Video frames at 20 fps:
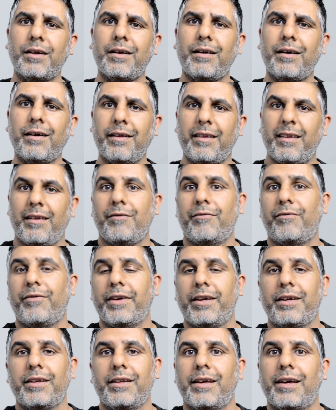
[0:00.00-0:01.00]
I then
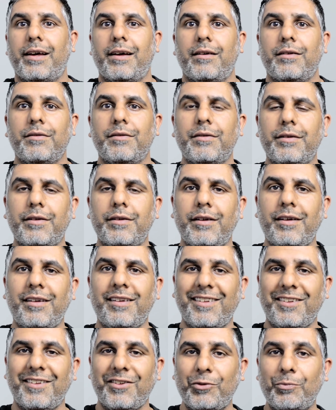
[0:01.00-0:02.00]
figured it out
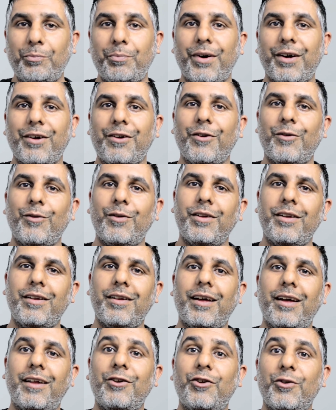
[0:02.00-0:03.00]
by going
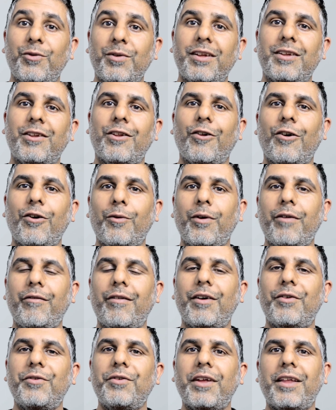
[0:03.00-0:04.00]
in and doing it the long way
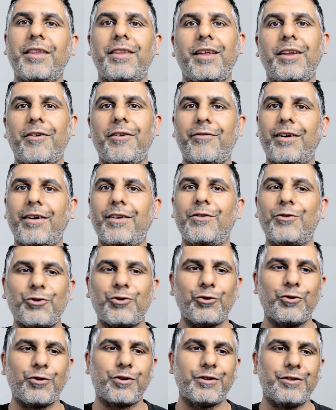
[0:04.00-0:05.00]
around, and then I found a
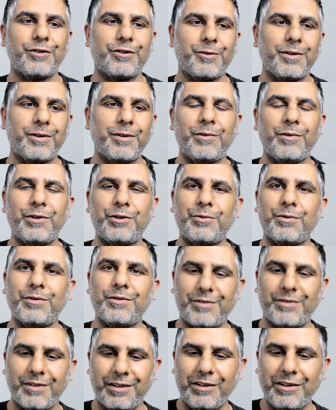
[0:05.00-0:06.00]
shortcut to it, which
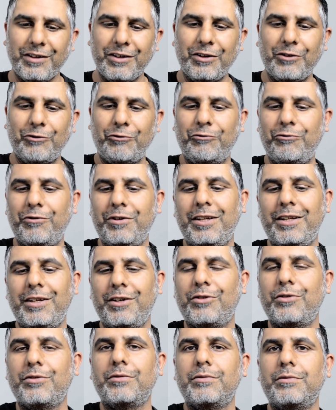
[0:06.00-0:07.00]
was really
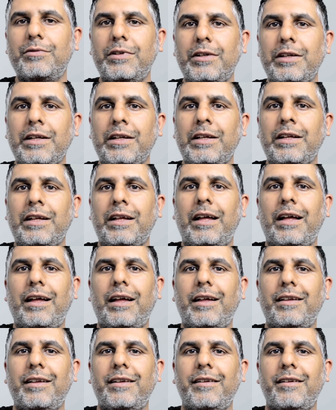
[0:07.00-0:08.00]
cool,
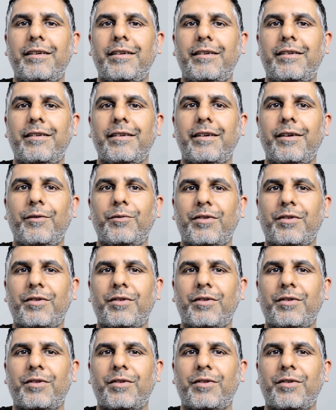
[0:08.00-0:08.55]
and it was